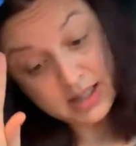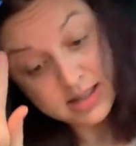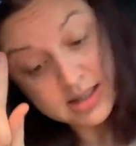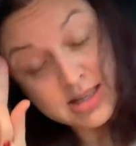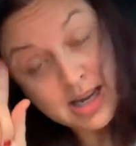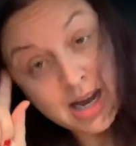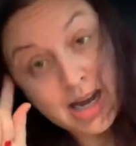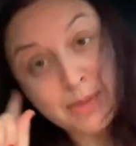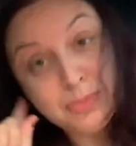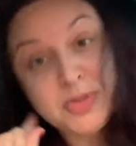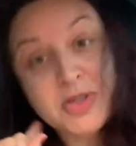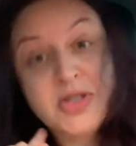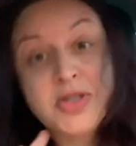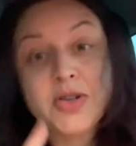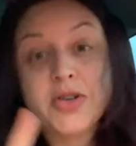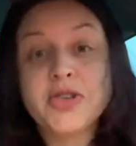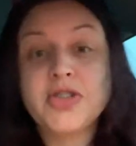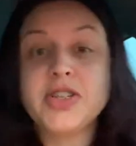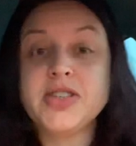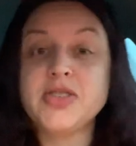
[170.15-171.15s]
top
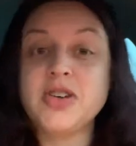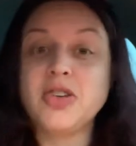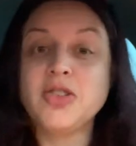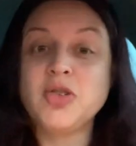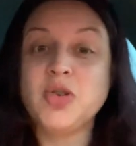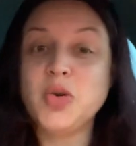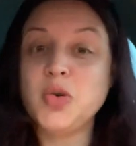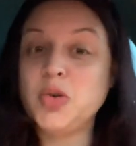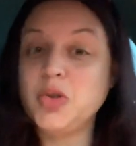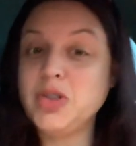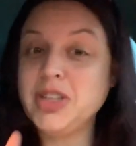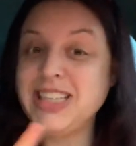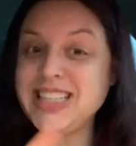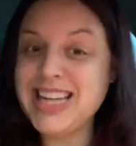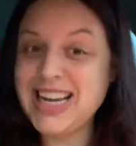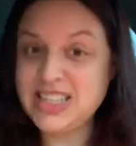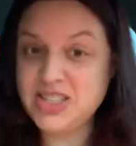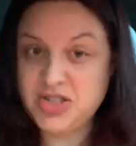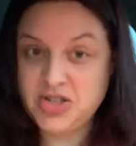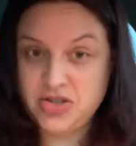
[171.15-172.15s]
searches on Google
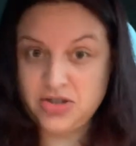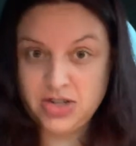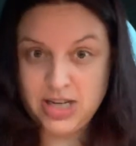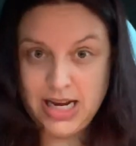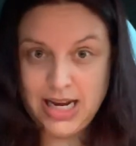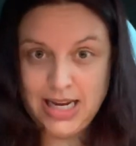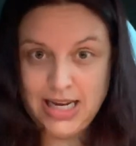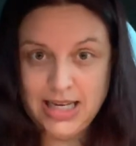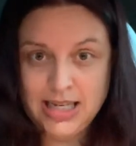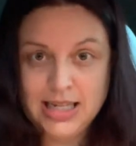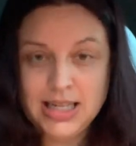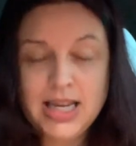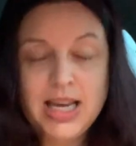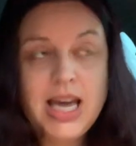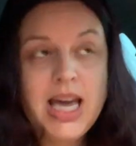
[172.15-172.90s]
yesterday,